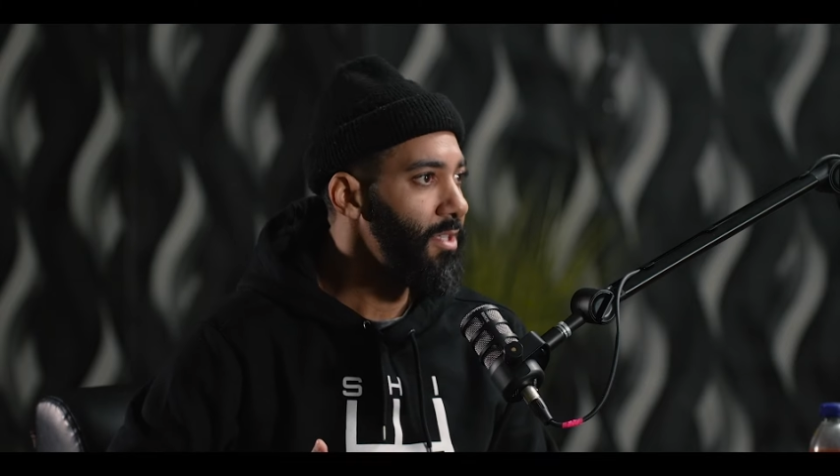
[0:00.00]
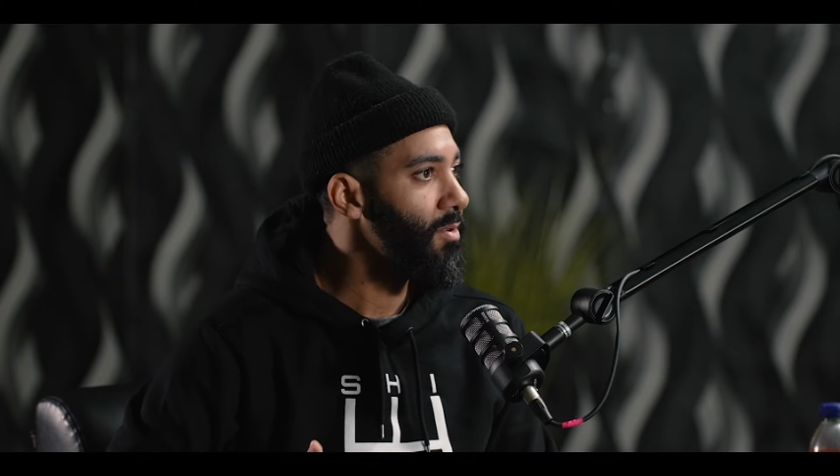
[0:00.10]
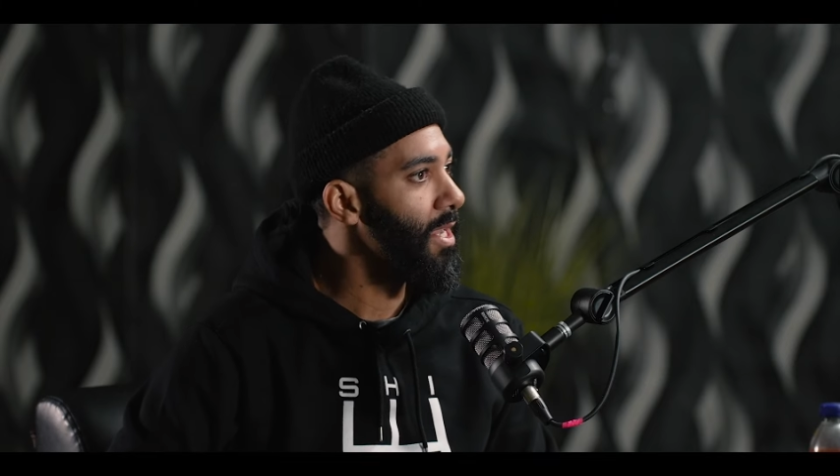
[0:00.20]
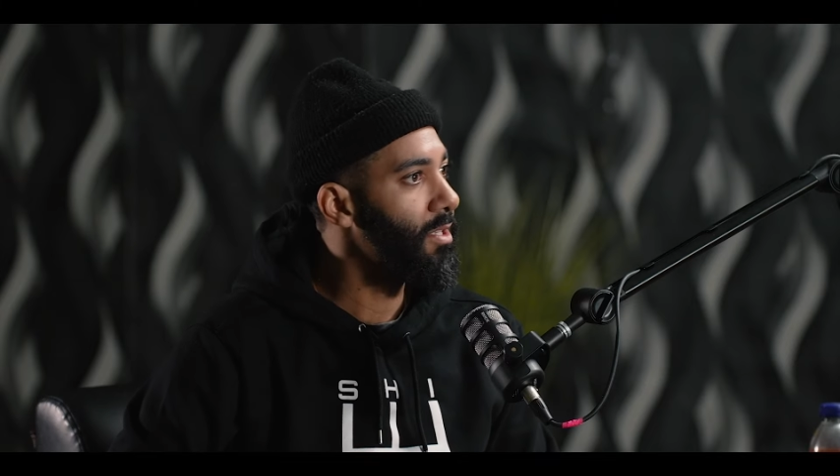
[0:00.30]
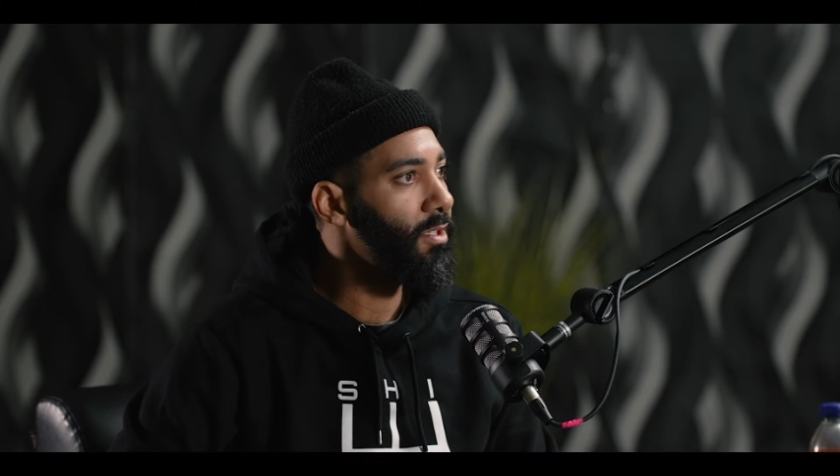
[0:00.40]

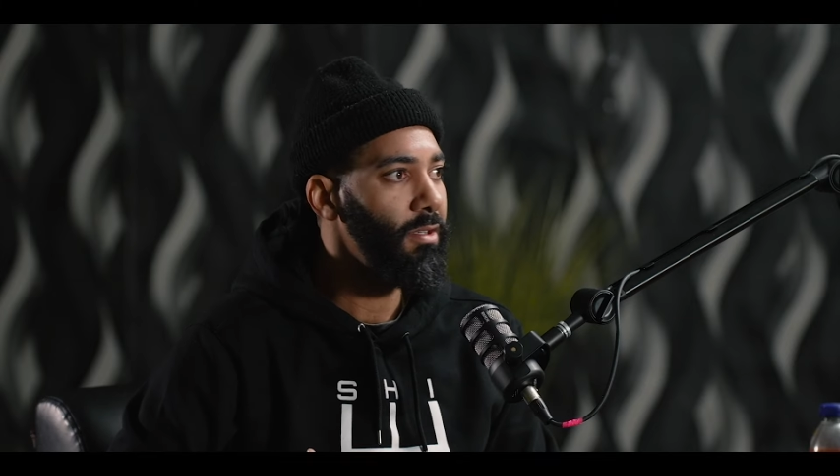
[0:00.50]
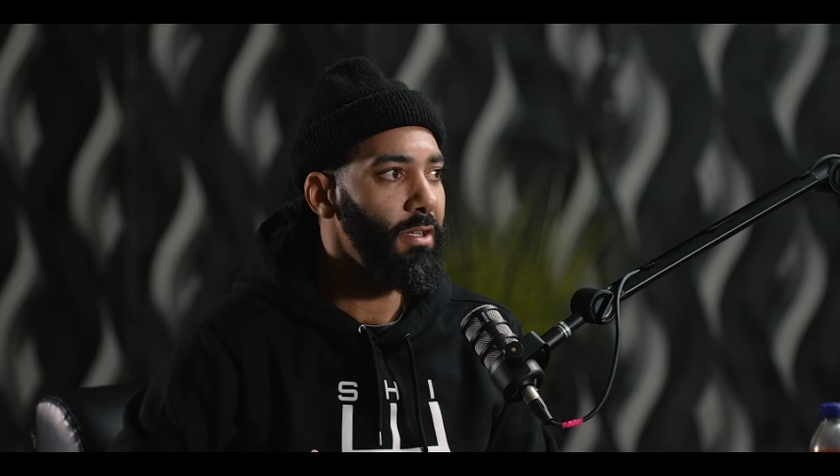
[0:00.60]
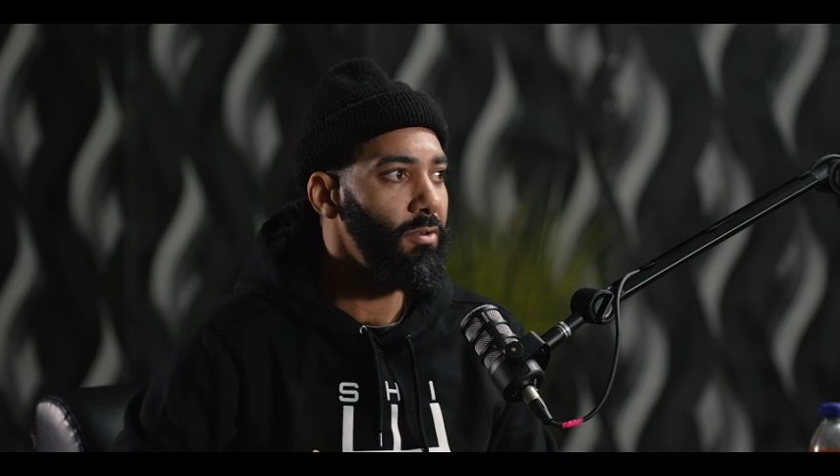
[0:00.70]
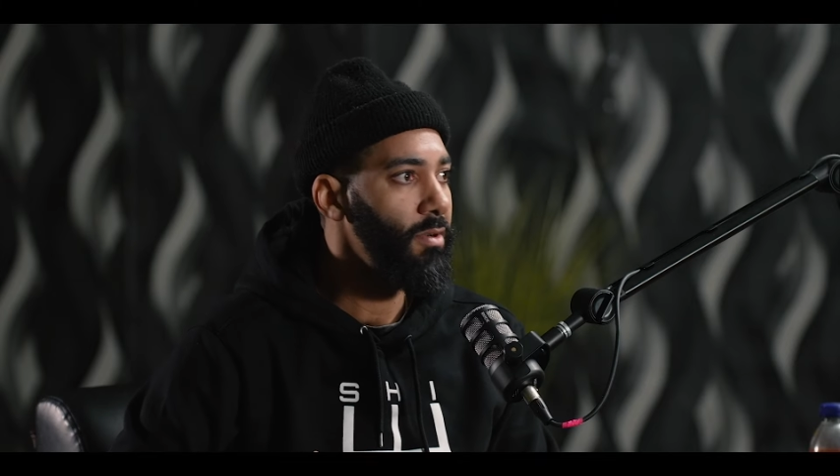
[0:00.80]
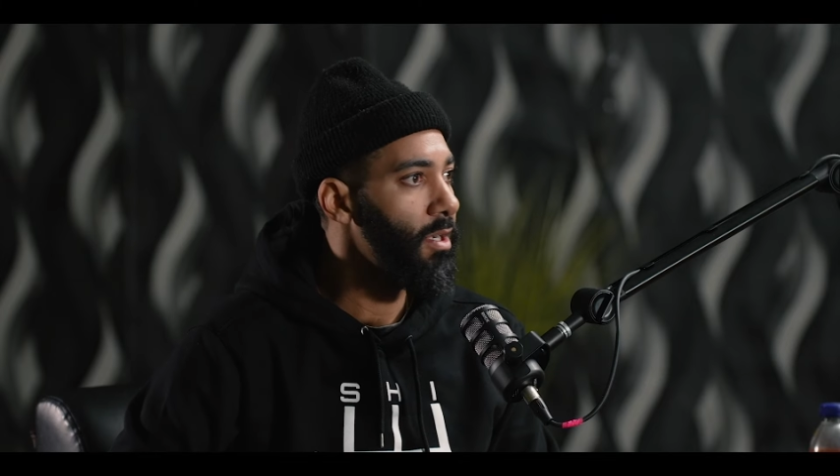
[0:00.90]
You ain't took
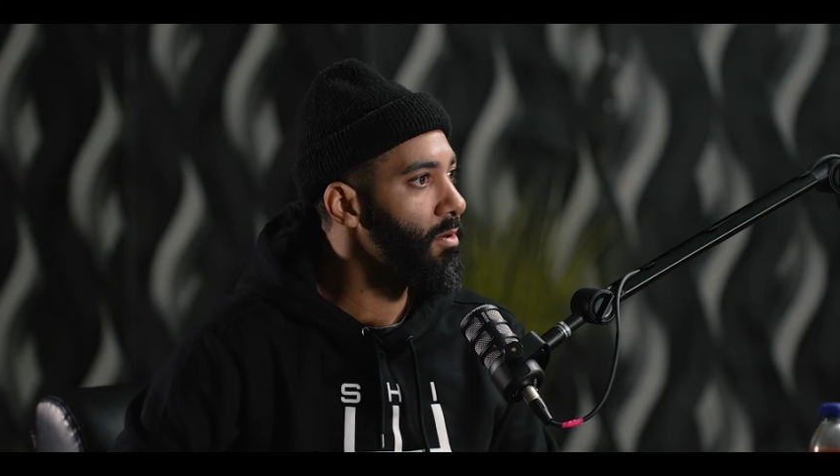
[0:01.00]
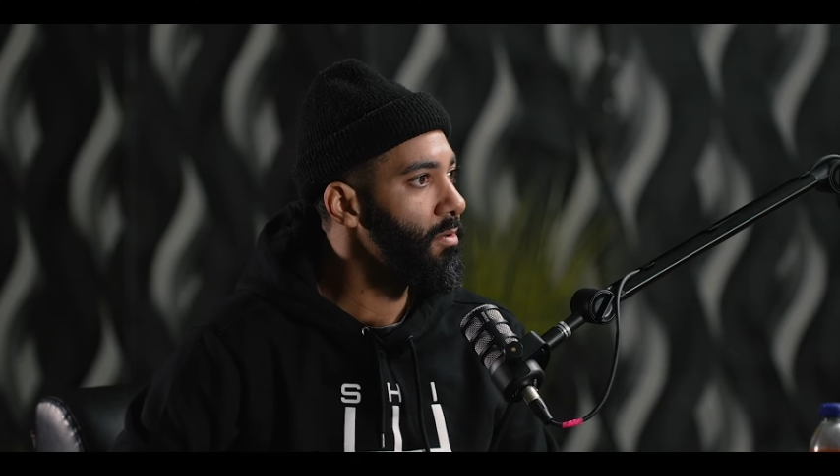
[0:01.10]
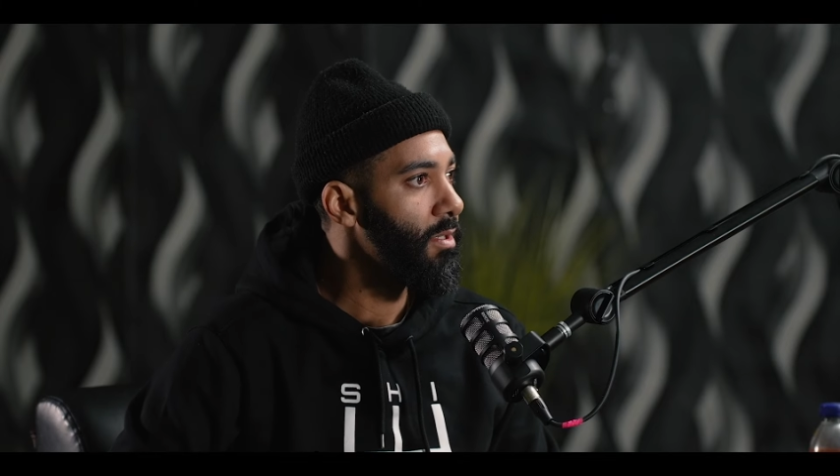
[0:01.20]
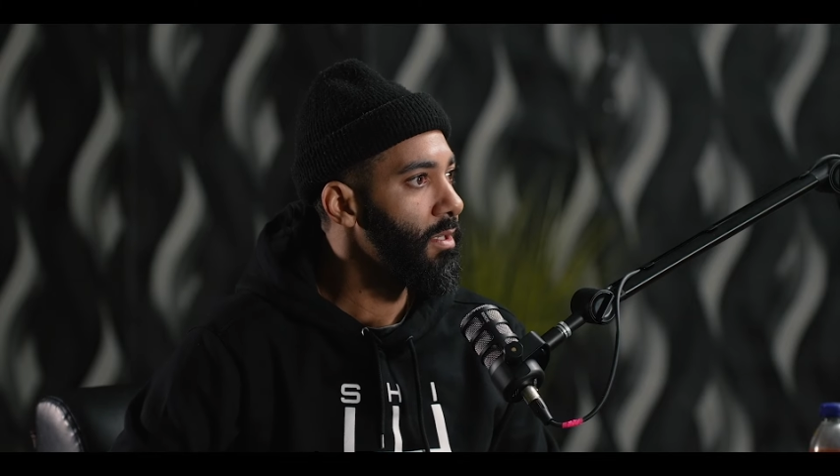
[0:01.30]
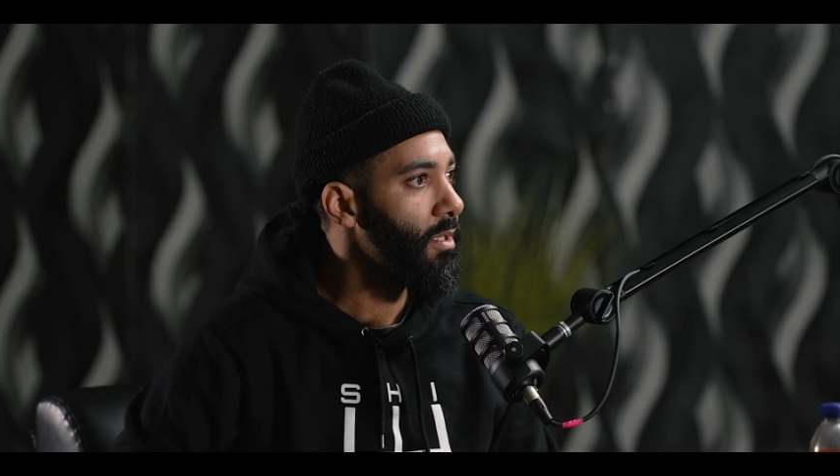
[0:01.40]
no notes.